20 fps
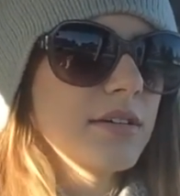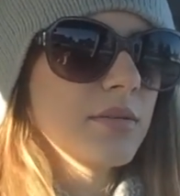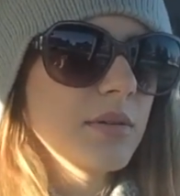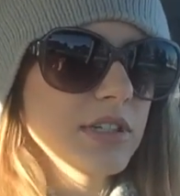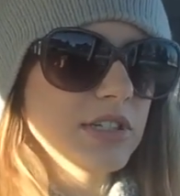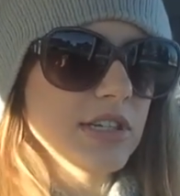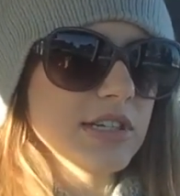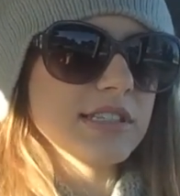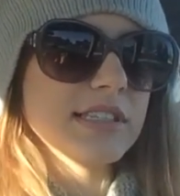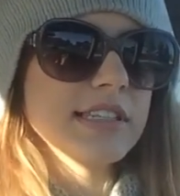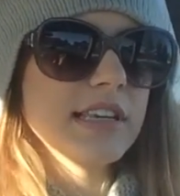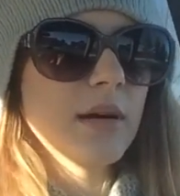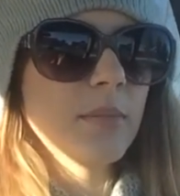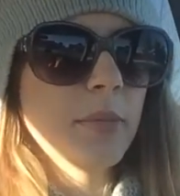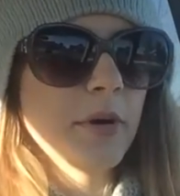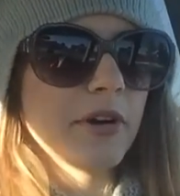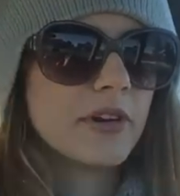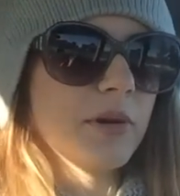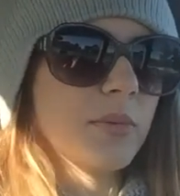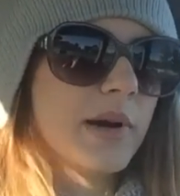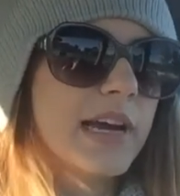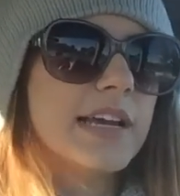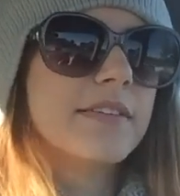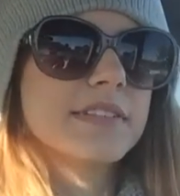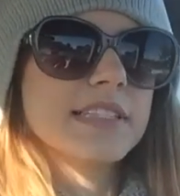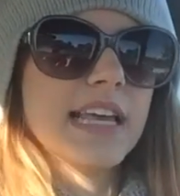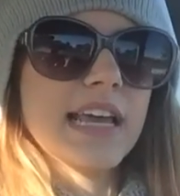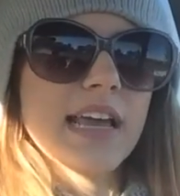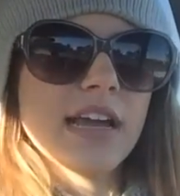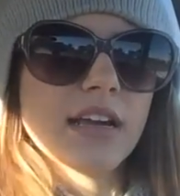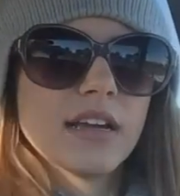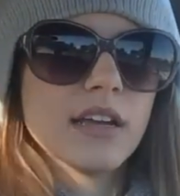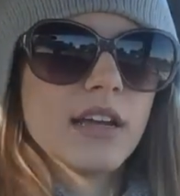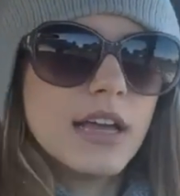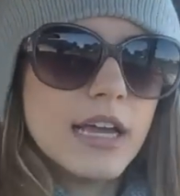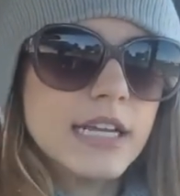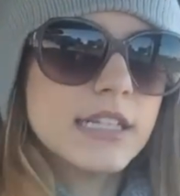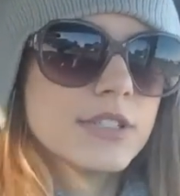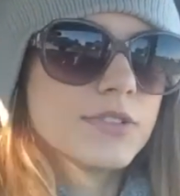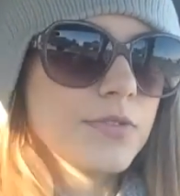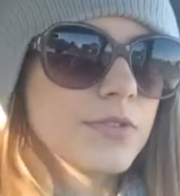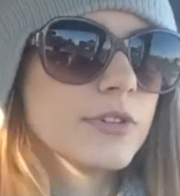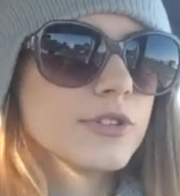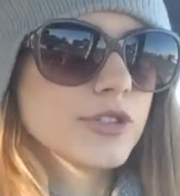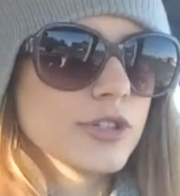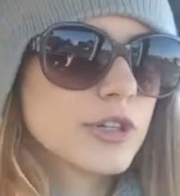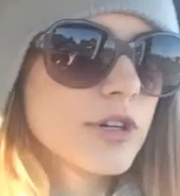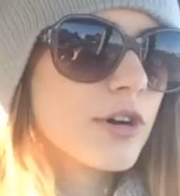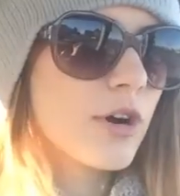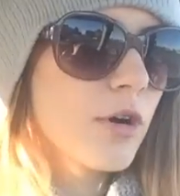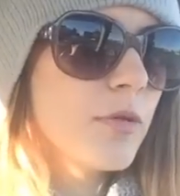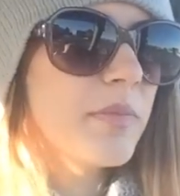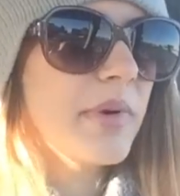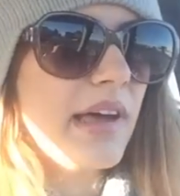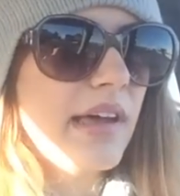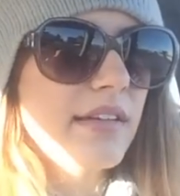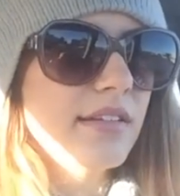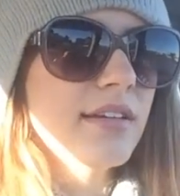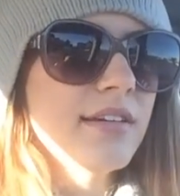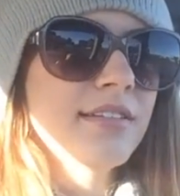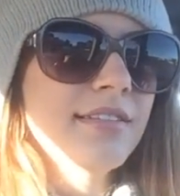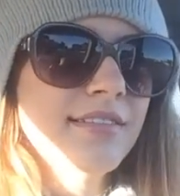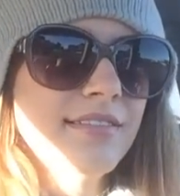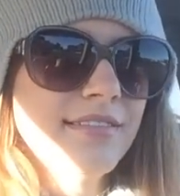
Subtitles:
which is the Alberta way of saying it's for sure open.